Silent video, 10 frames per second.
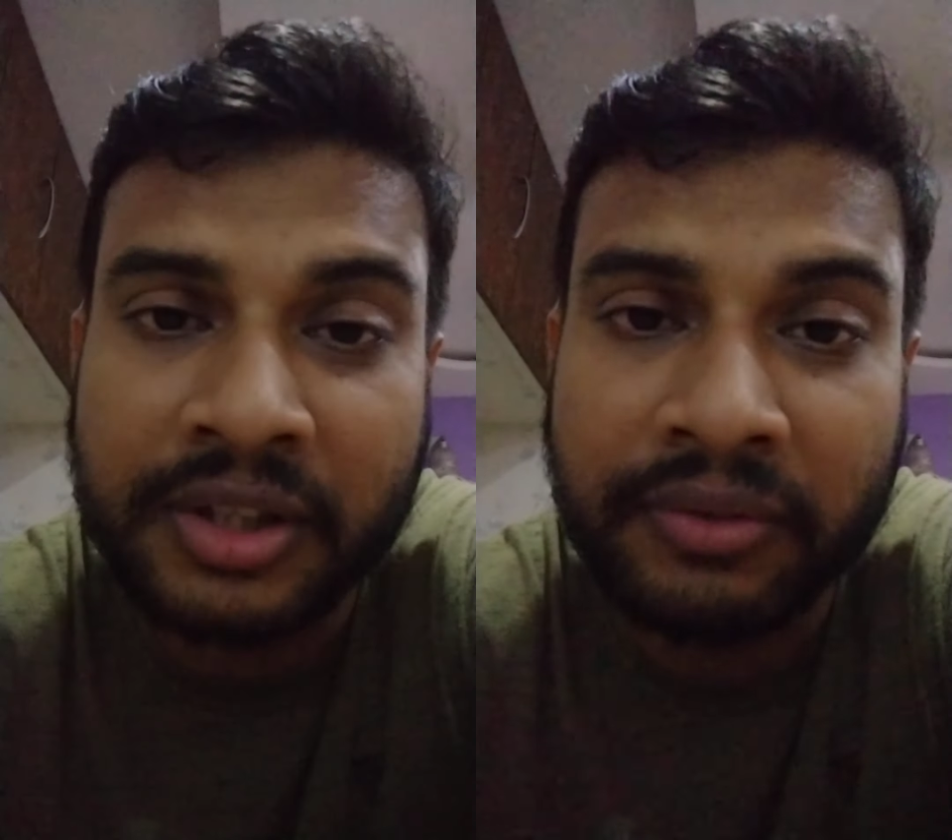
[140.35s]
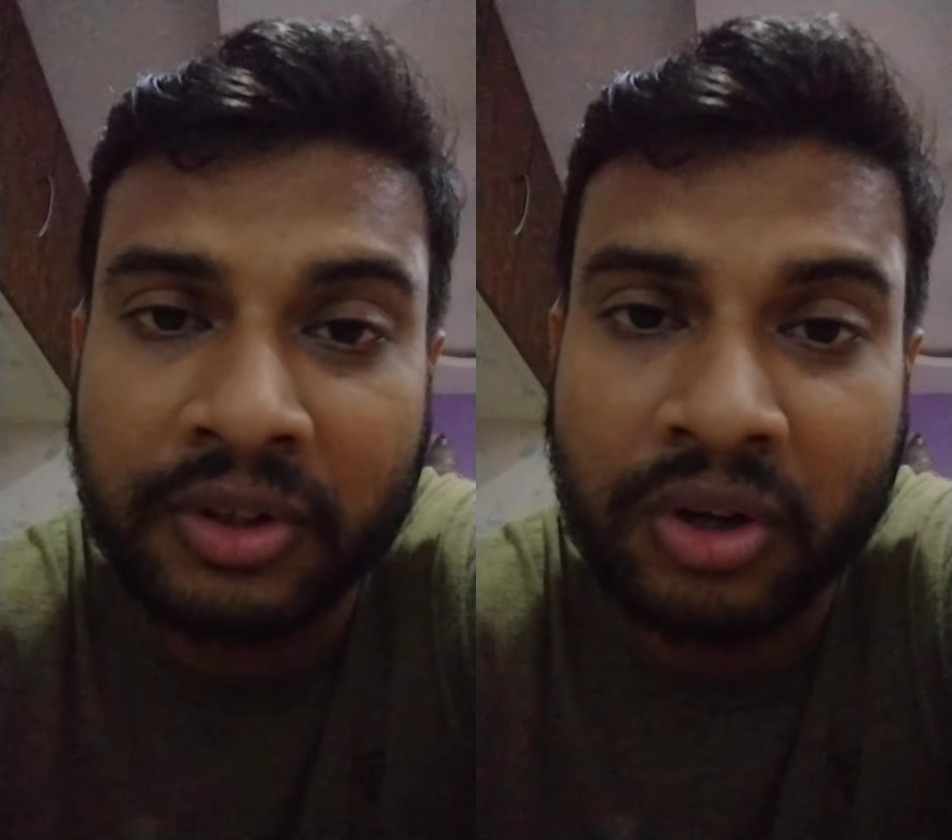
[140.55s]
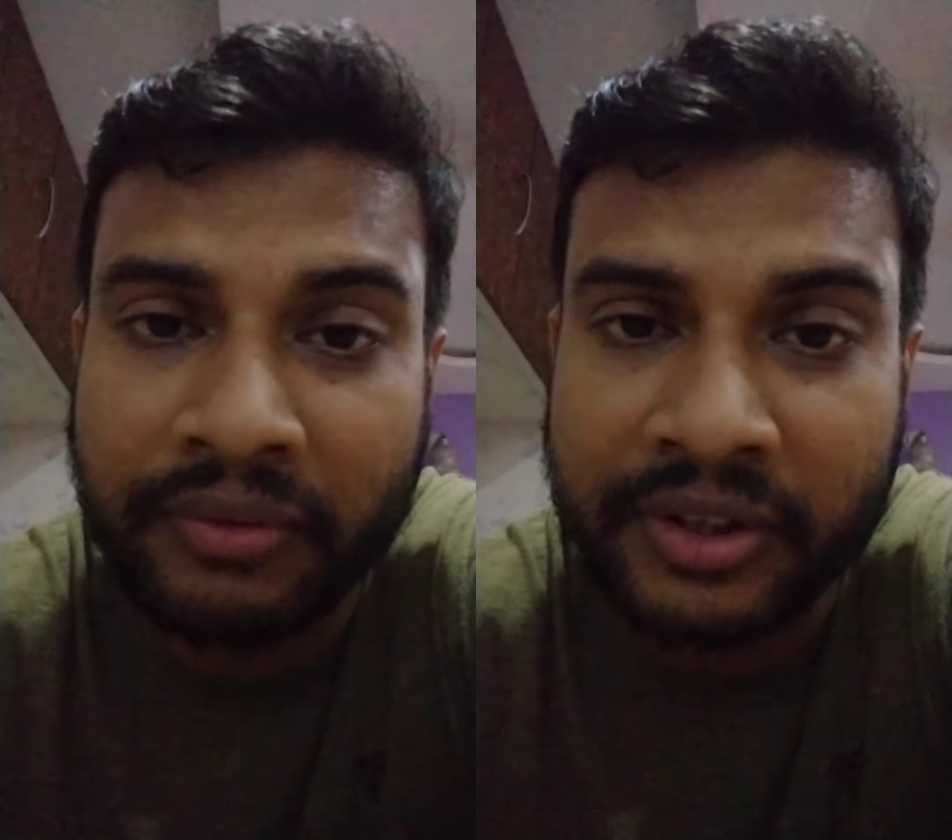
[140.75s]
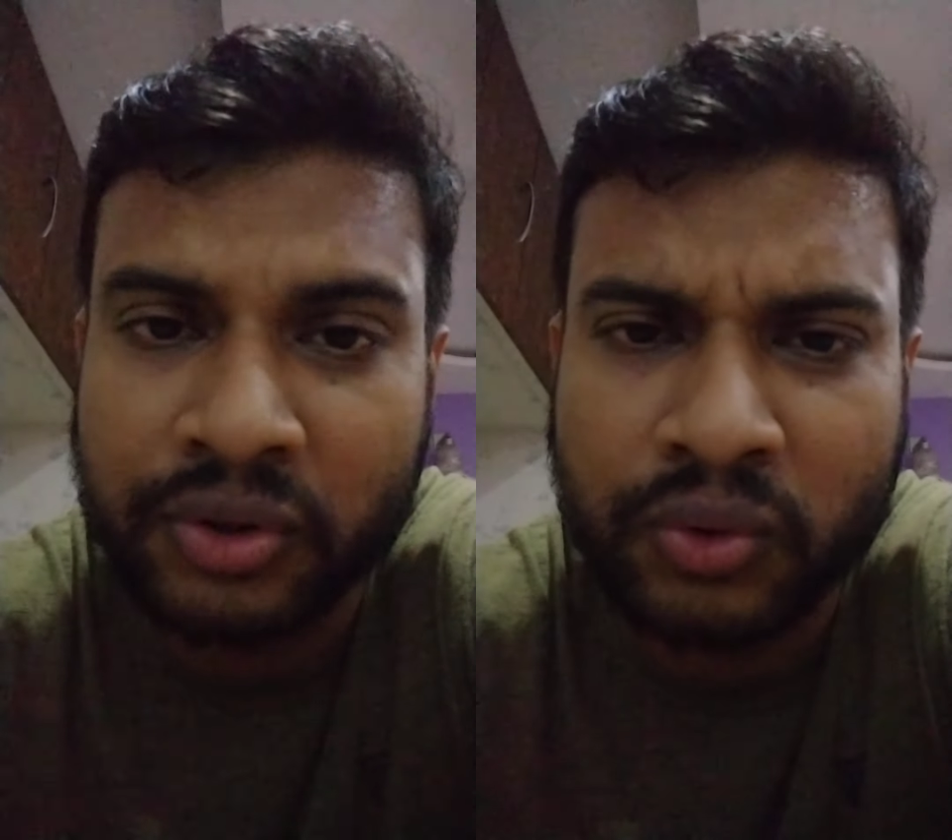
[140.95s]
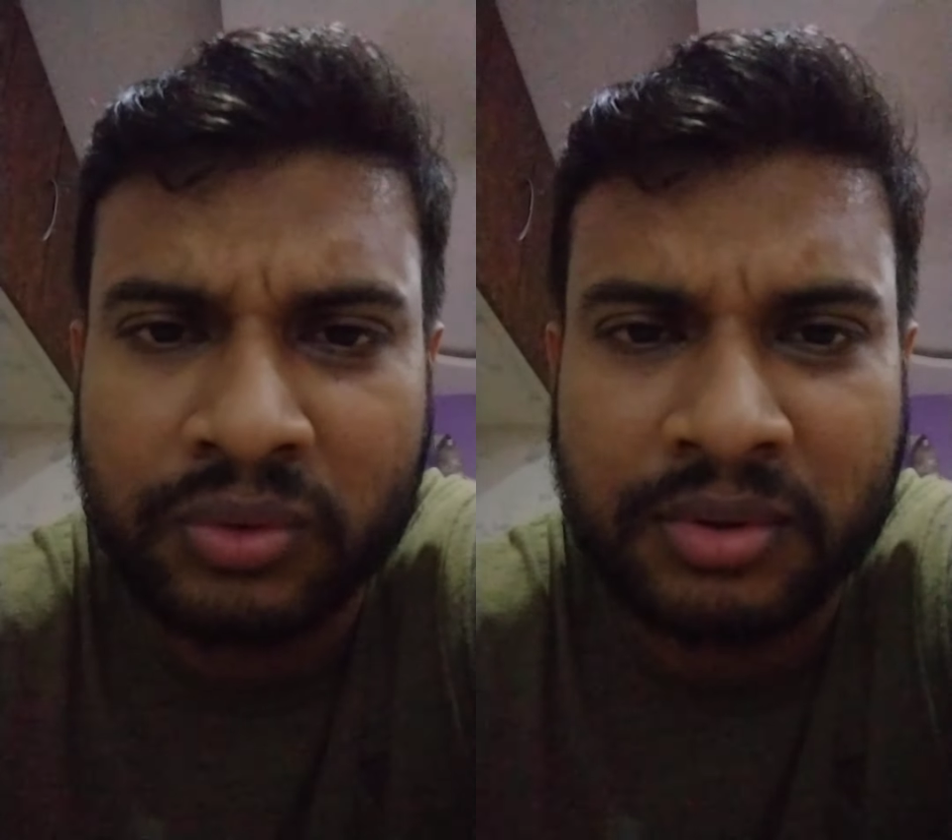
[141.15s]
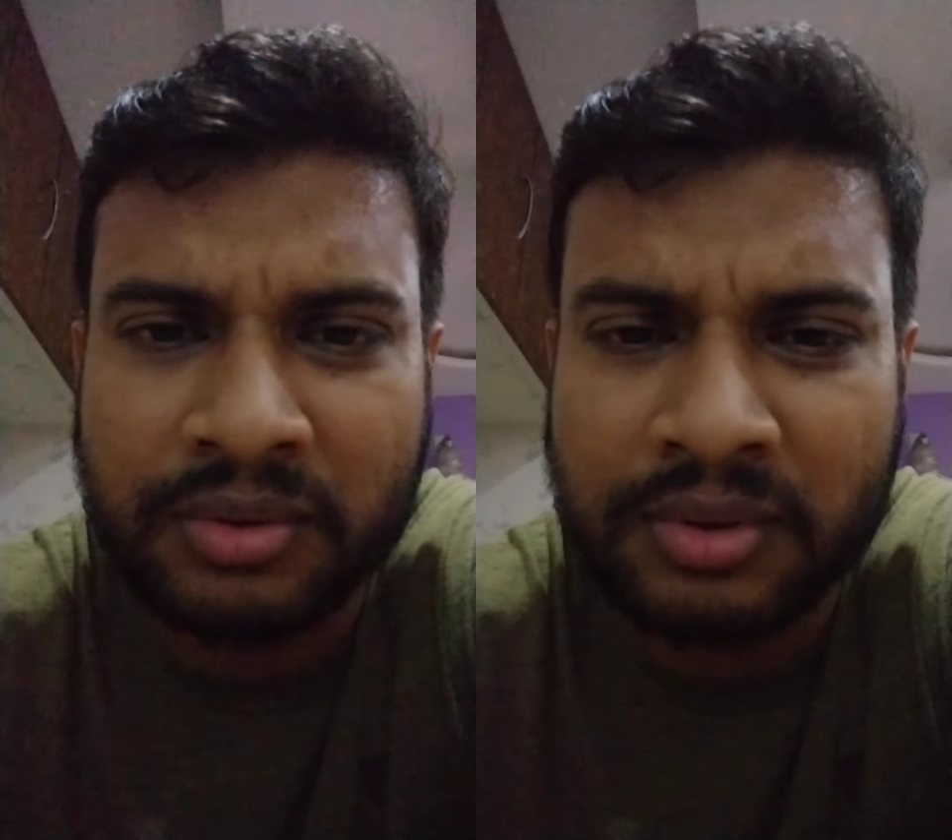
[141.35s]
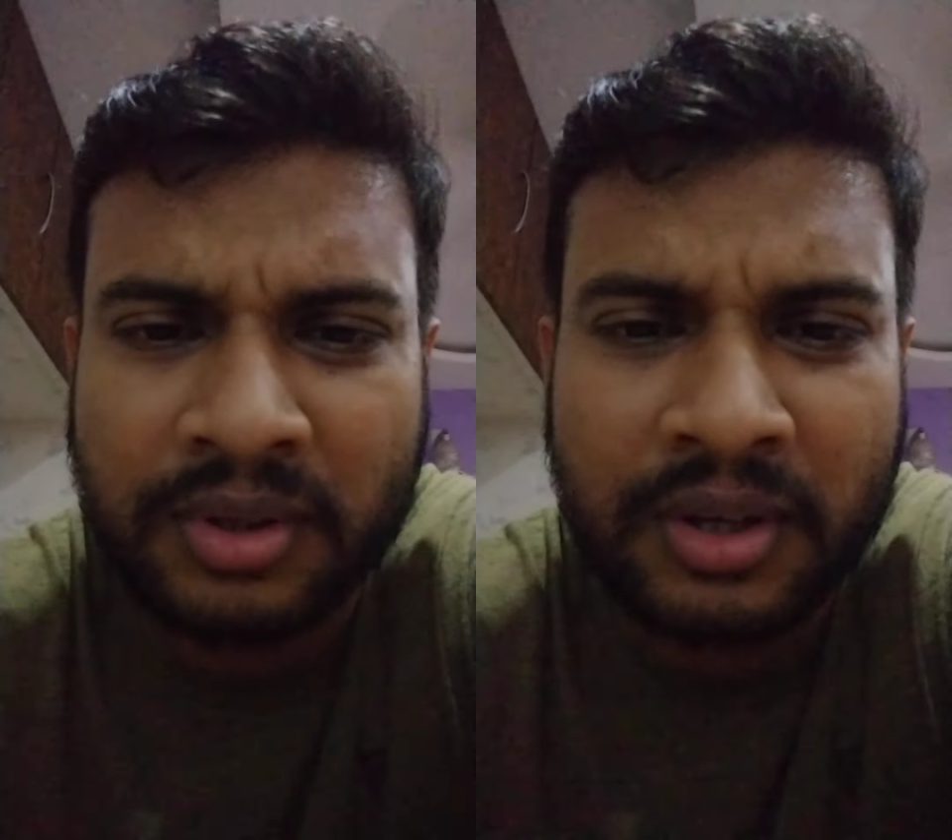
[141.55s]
giving a lot of excuses.